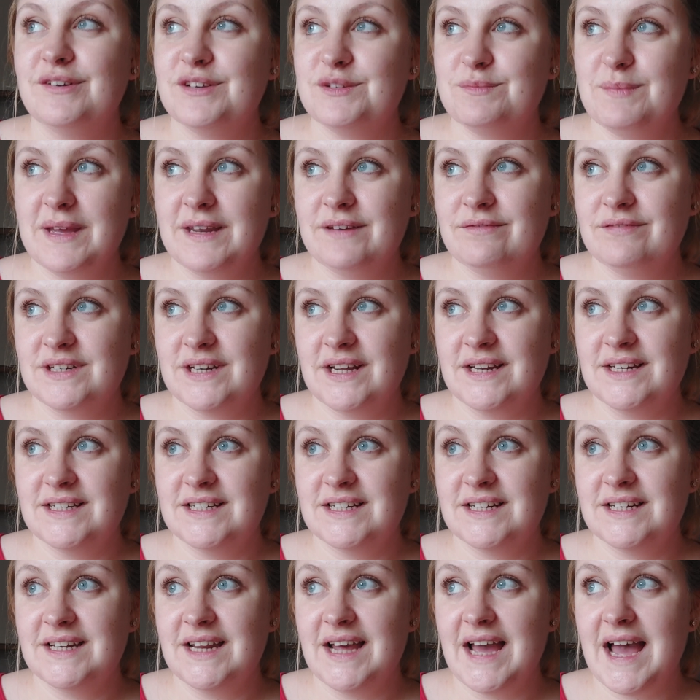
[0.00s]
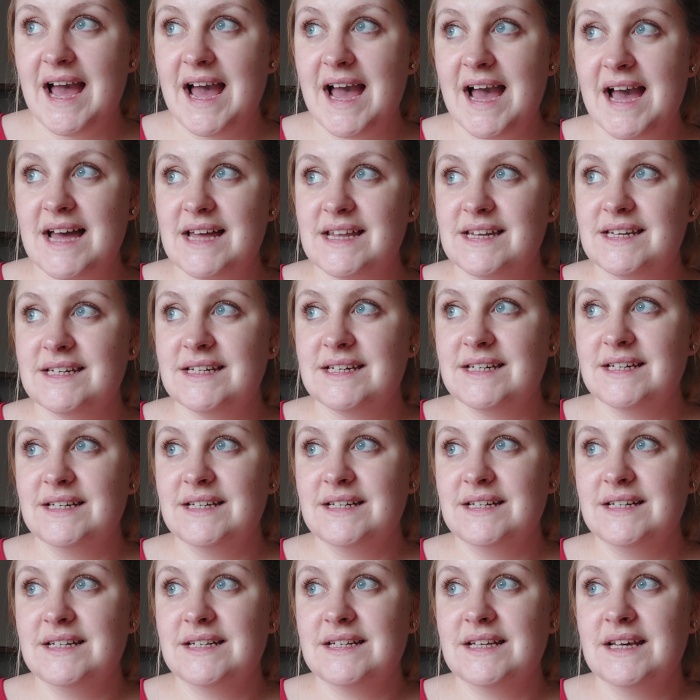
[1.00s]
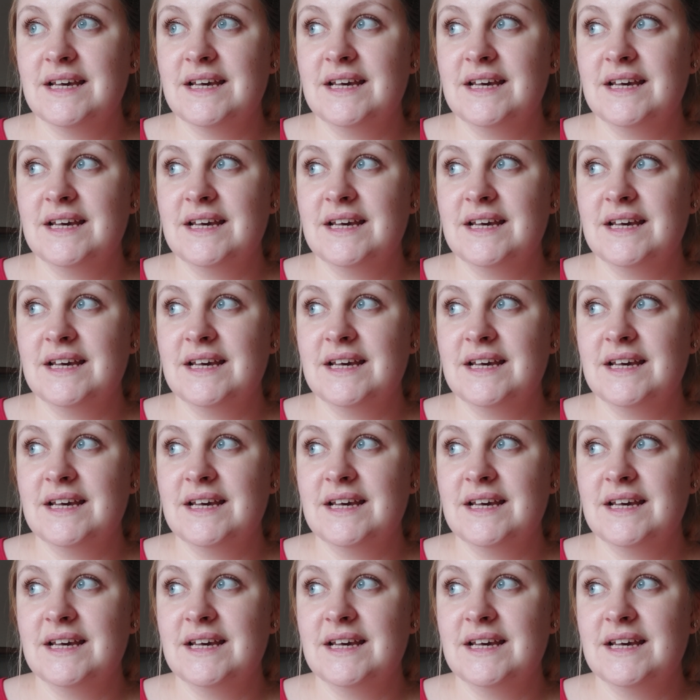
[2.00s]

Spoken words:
was made redundant, and